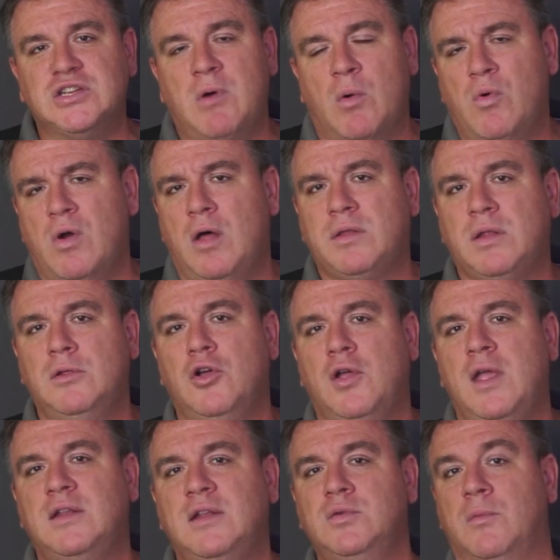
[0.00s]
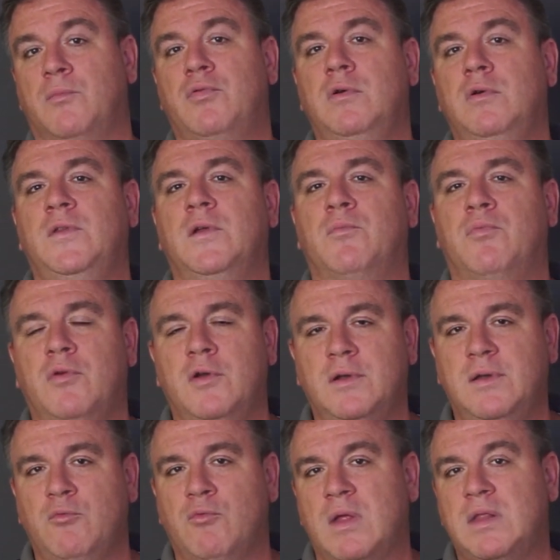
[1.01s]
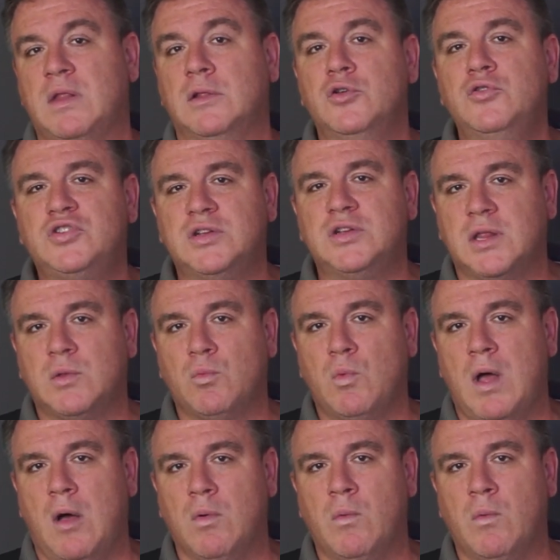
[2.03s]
but we're also looking to improve the print resolution as well.